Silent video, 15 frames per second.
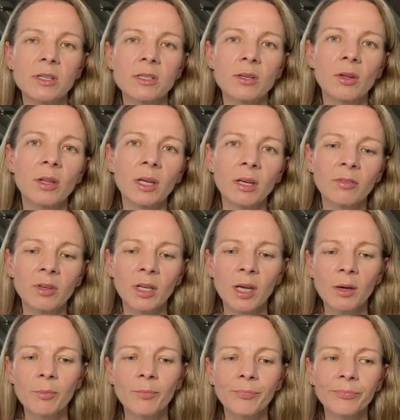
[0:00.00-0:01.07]
So they're giving
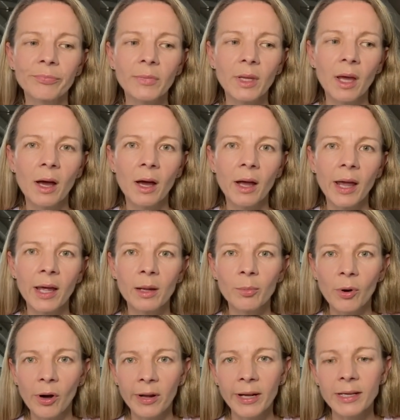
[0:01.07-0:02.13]
him
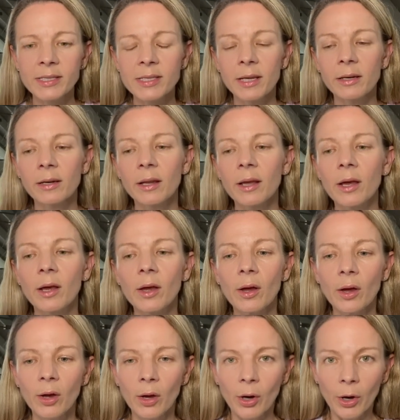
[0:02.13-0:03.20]
antibiotics, and
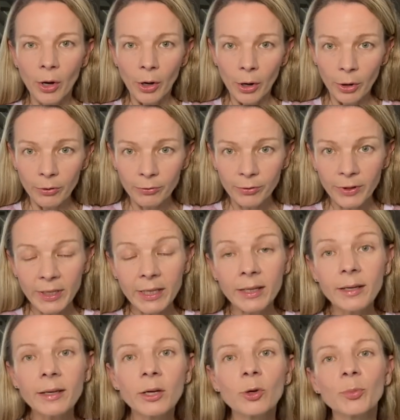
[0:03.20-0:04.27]
hopefully
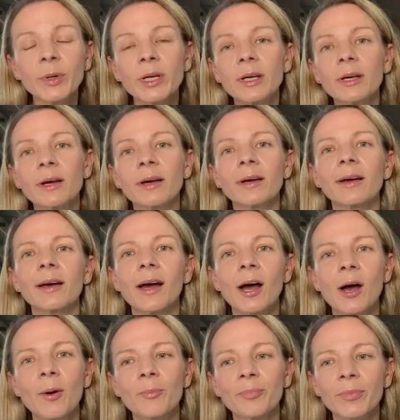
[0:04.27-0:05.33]
he'll be
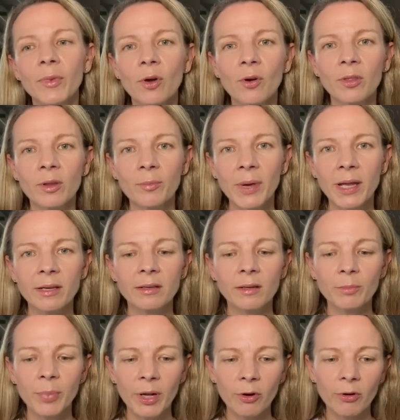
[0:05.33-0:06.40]
on the mend
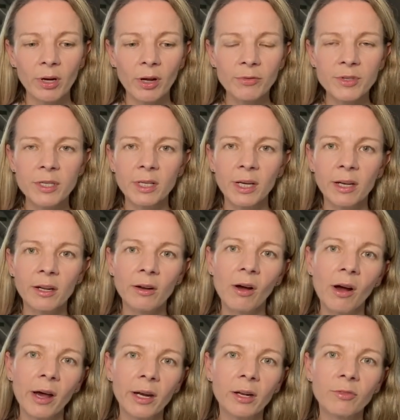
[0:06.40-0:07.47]
and better enough to get an
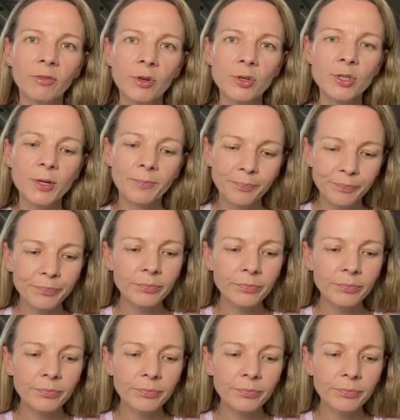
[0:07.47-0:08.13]
iron infusion.